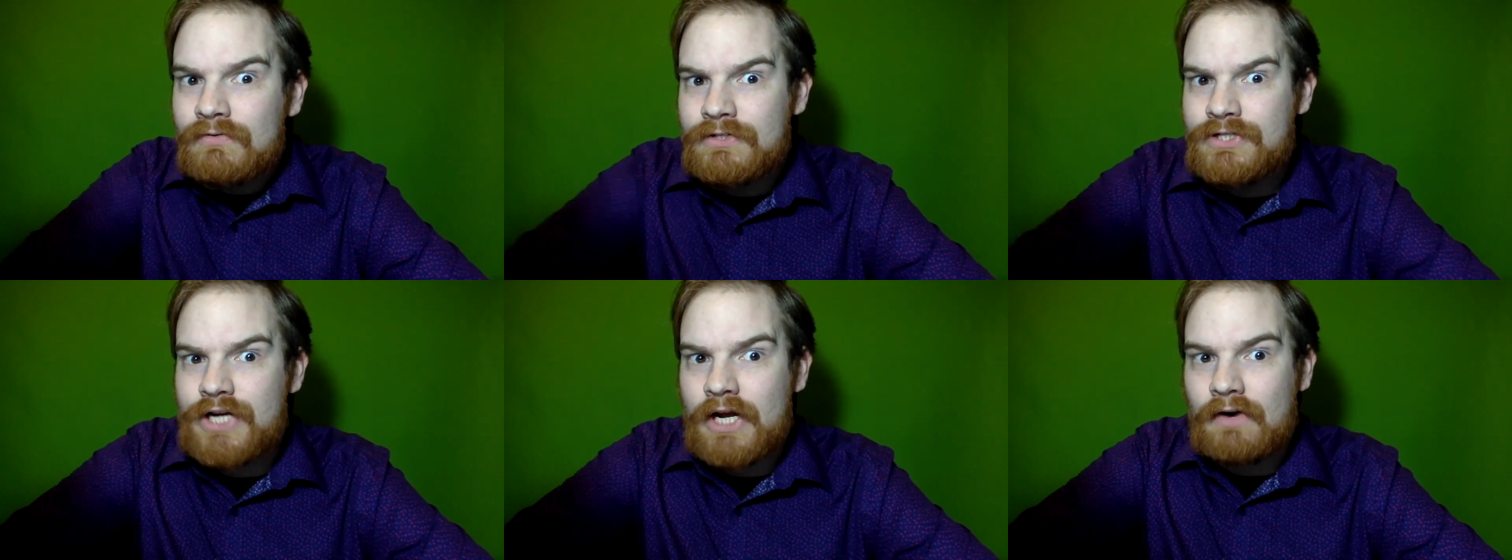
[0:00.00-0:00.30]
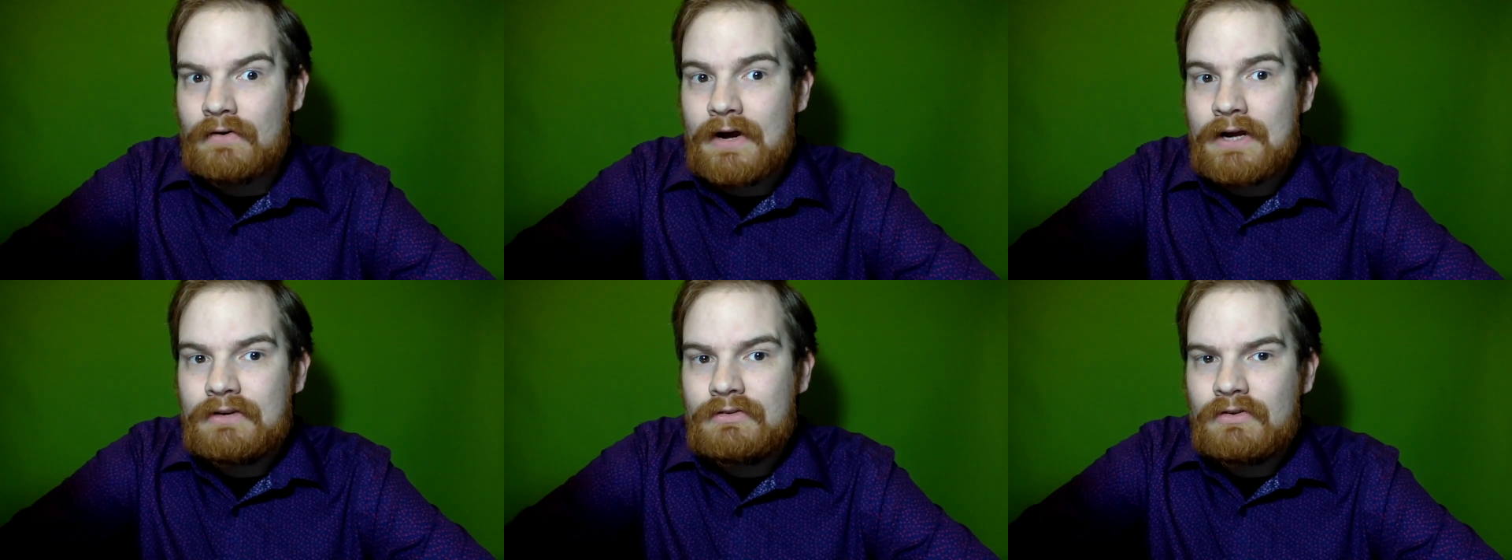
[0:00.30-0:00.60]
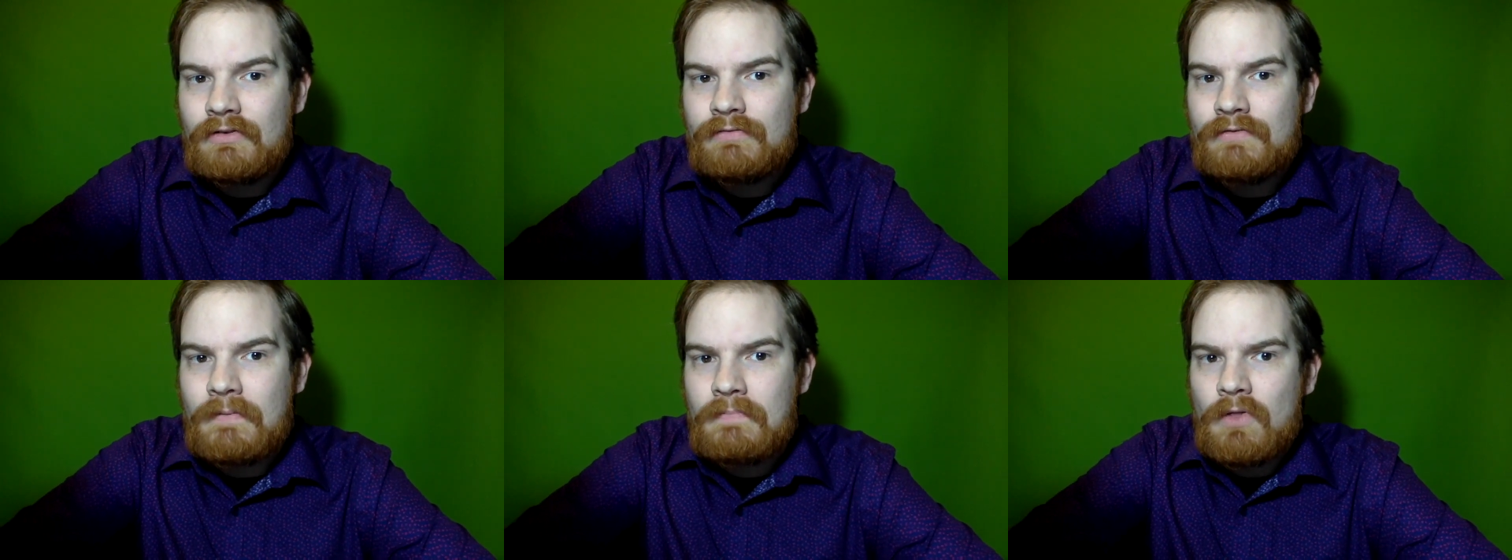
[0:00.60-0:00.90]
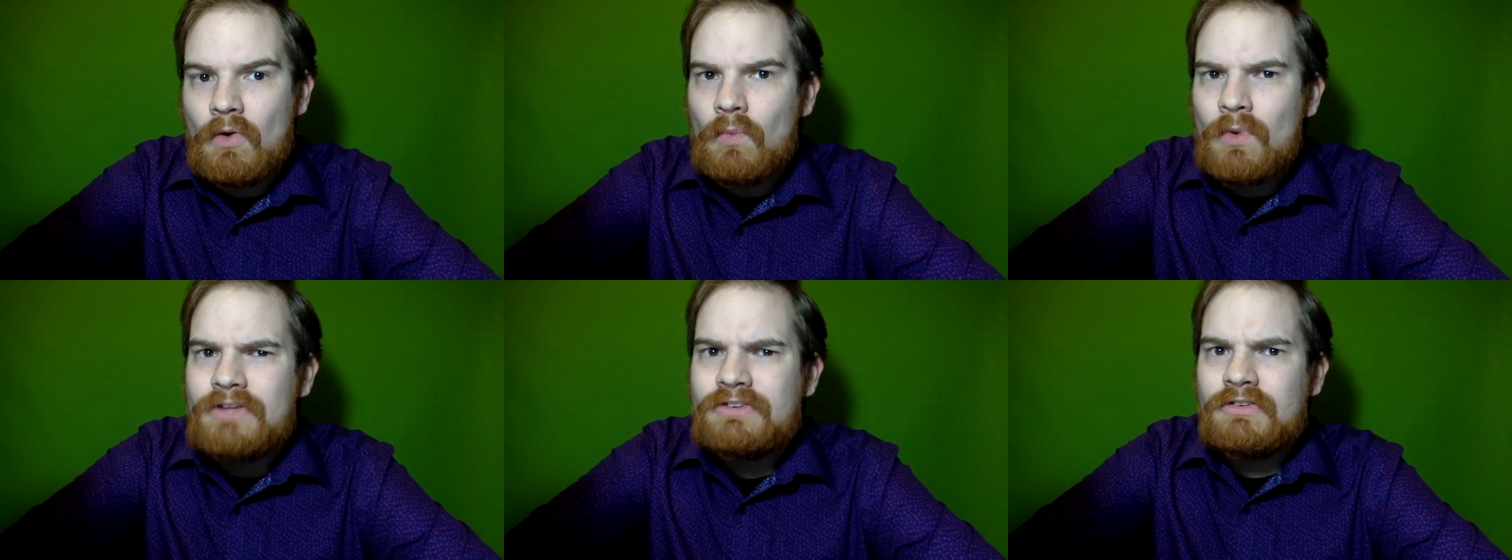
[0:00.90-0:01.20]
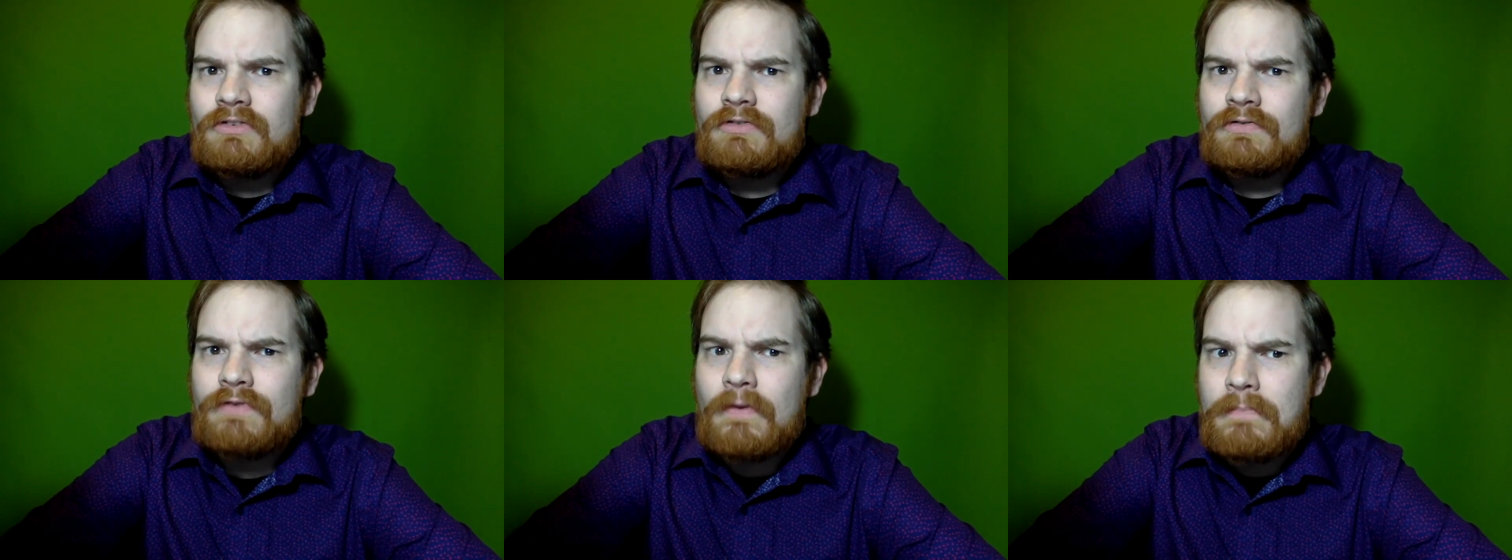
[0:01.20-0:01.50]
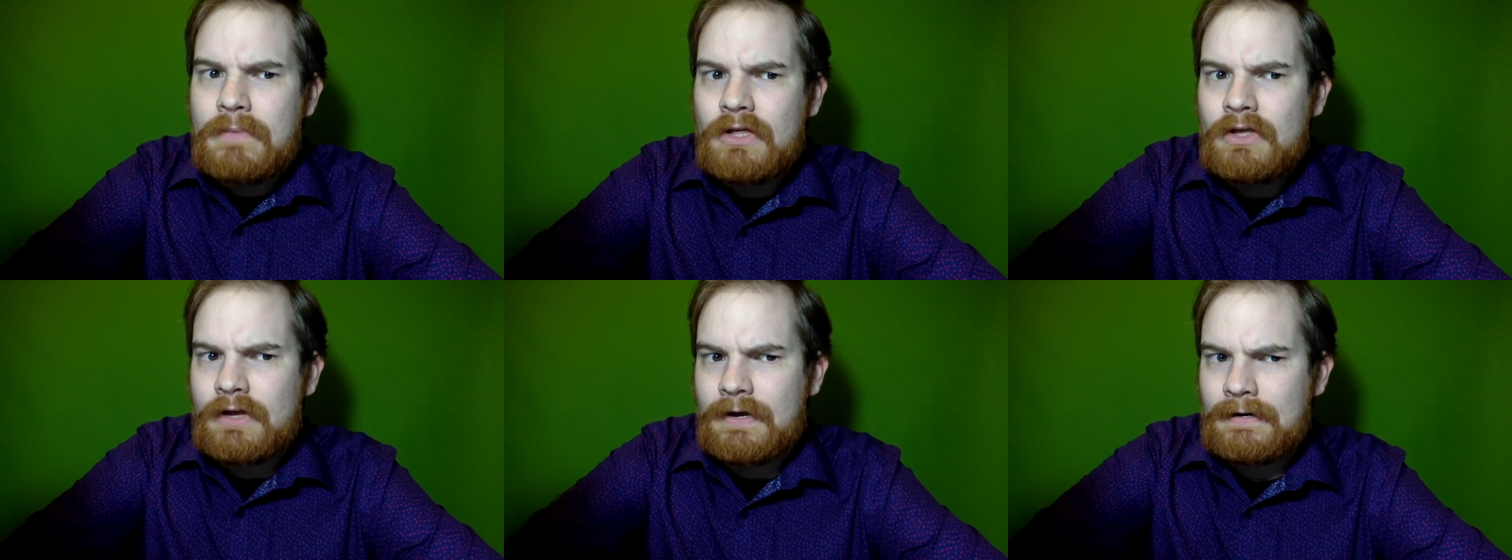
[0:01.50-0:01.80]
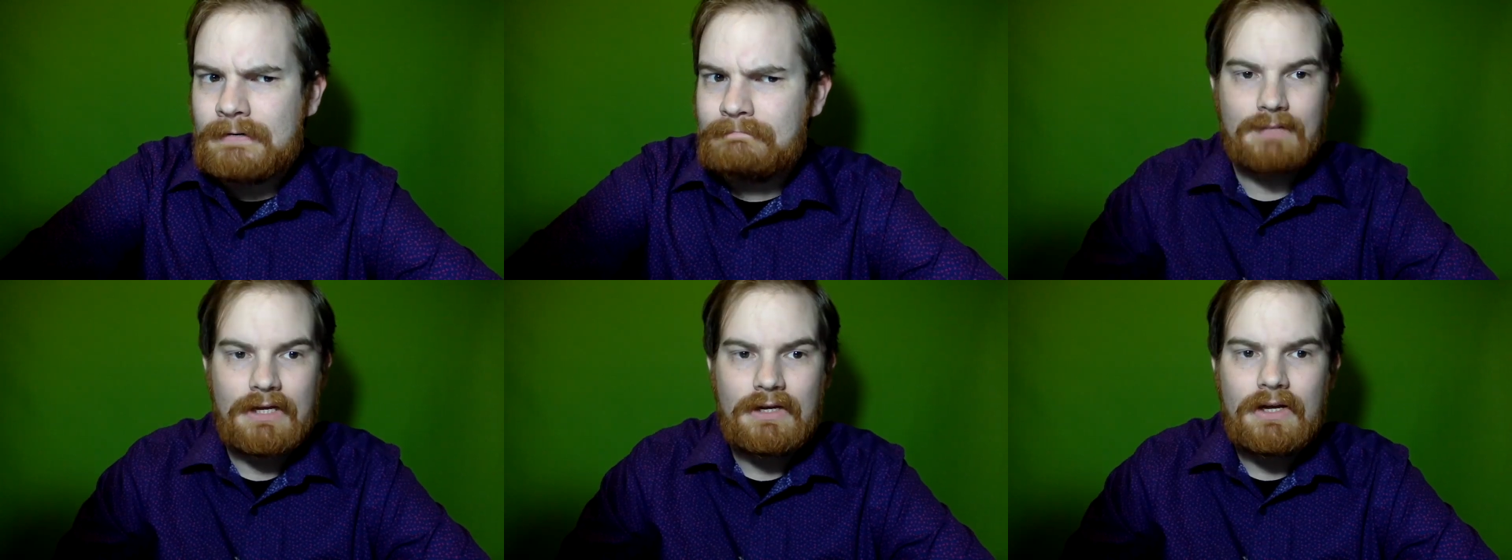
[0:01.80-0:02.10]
regenerate from the Witch's Familiar.